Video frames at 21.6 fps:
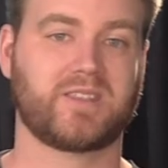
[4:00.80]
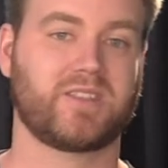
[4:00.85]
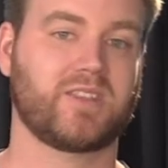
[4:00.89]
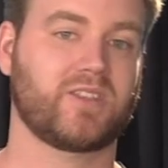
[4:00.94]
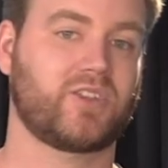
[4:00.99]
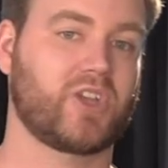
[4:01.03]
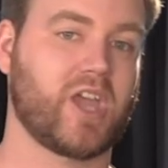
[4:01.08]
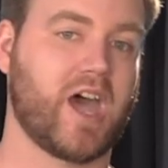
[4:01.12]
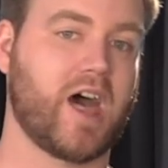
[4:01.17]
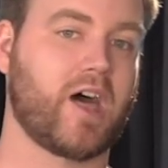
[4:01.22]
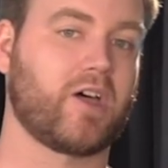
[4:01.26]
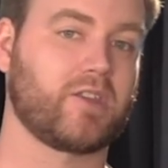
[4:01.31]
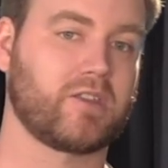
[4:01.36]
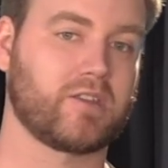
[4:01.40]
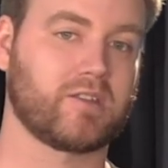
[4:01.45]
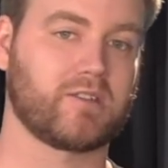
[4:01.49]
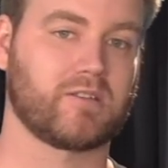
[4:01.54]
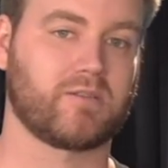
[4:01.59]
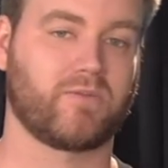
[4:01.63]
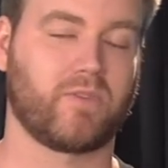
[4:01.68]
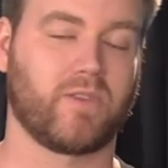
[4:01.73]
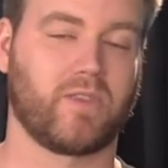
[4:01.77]
the
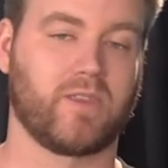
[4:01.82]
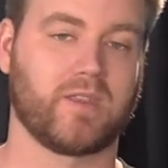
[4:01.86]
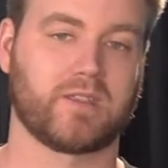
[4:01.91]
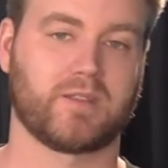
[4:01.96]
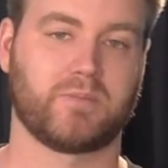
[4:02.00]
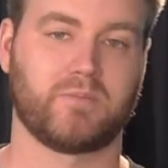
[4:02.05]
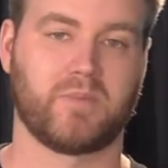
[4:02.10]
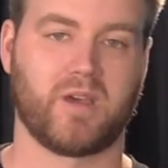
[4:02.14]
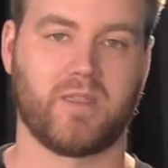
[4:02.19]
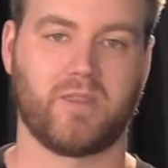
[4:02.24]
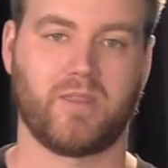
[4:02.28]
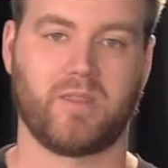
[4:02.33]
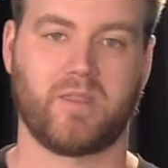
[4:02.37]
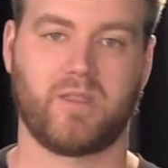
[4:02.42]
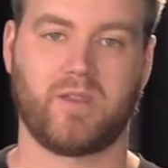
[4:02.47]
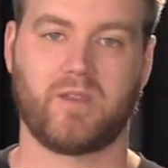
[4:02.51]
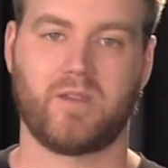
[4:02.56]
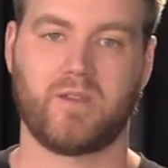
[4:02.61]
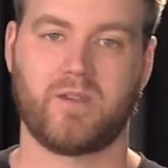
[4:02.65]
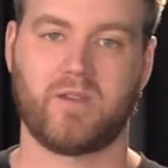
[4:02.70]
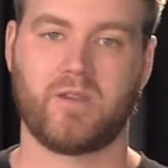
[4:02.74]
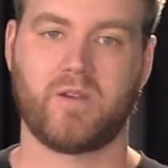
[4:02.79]
challenge for this month.
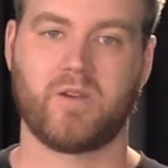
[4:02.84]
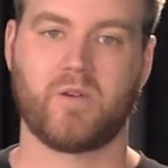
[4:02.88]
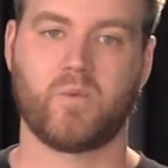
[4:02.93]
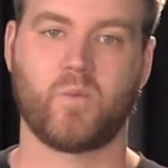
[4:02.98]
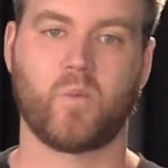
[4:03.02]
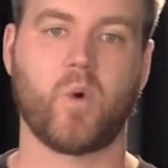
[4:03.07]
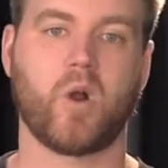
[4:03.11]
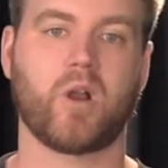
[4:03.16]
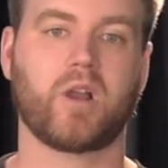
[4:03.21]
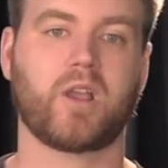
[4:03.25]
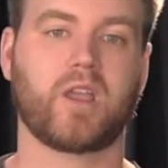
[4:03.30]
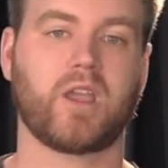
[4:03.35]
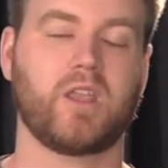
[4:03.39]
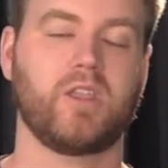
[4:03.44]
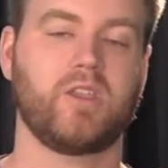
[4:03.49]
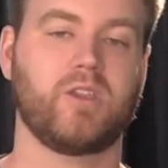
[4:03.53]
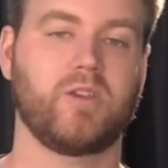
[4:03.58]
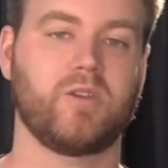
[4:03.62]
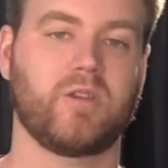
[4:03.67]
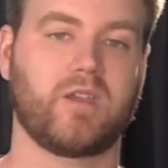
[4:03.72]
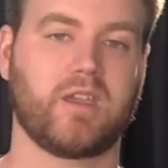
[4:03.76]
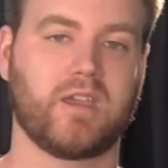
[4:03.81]
What
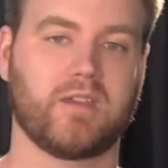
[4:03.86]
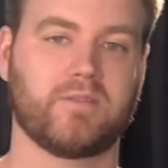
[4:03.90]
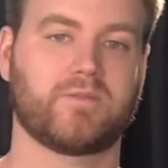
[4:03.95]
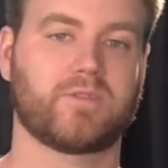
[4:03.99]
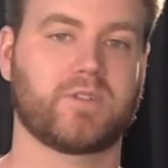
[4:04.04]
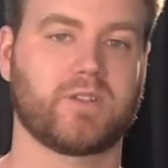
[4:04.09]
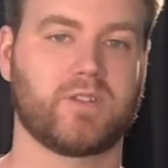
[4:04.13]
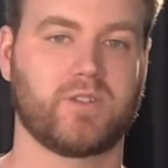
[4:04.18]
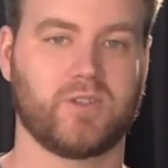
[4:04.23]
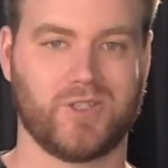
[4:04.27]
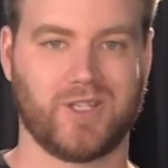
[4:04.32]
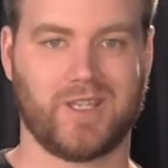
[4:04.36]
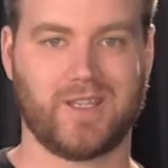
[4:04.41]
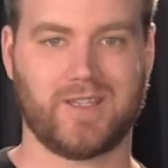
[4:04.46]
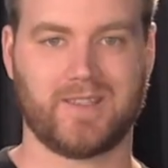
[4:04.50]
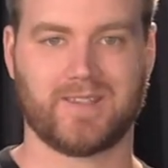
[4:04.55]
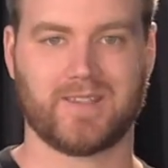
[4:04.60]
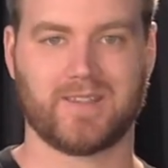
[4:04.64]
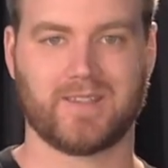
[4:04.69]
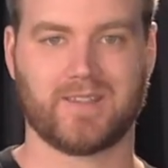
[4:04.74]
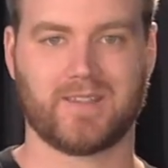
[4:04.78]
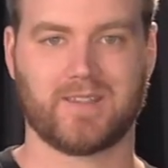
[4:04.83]
can you give to
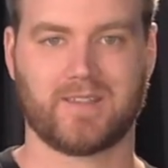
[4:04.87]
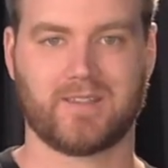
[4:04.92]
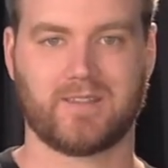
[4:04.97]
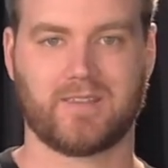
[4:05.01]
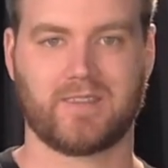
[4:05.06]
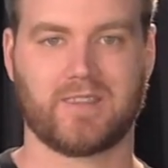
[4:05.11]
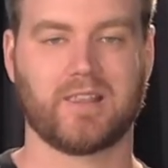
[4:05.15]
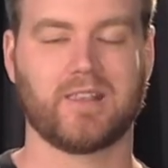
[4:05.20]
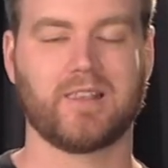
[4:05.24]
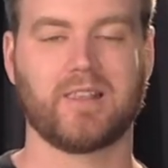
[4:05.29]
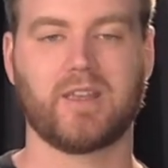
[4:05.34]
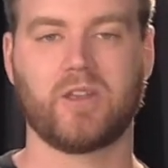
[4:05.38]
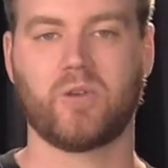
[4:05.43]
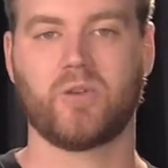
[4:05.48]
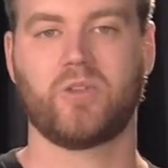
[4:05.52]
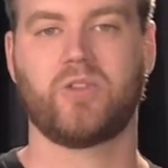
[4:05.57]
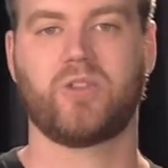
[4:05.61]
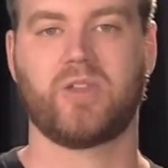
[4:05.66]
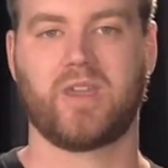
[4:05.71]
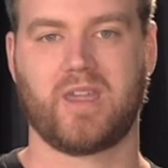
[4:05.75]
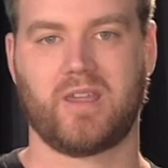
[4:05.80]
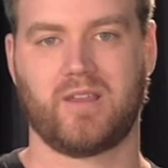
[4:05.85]
Jesus, the little
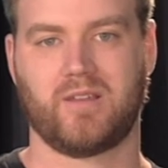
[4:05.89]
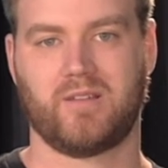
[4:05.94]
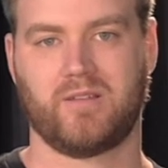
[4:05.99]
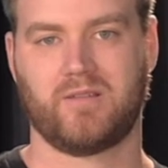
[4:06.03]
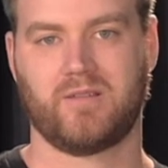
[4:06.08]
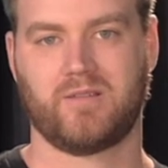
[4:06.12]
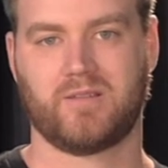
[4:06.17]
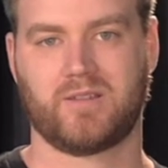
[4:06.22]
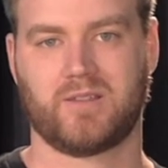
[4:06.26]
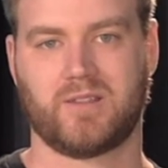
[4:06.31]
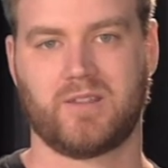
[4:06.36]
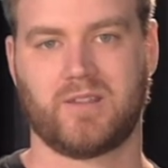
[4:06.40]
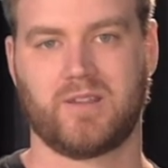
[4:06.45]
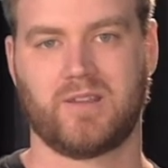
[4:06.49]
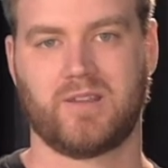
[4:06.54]
things,